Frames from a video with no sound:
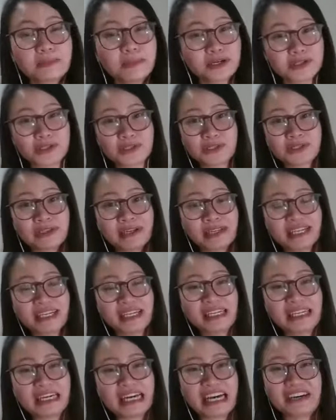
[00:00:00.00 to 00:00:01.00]

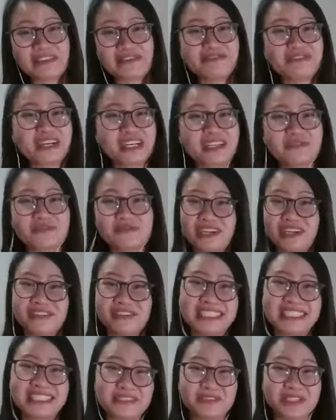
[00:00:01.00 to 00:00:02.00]
Personally, I felt
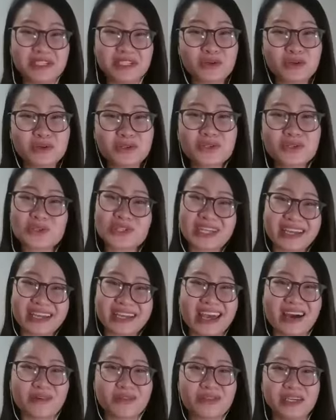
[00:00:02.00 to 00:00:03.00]
very difficult to
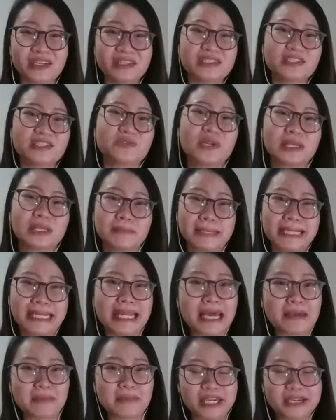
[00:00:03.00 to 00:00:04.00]
stay healthy during the
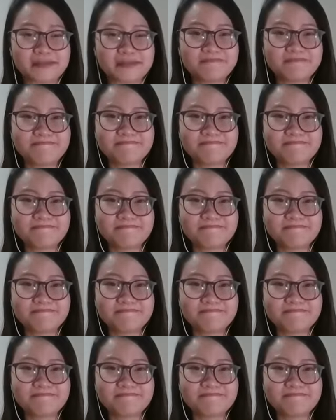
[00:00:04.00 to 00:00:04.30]
pandemic.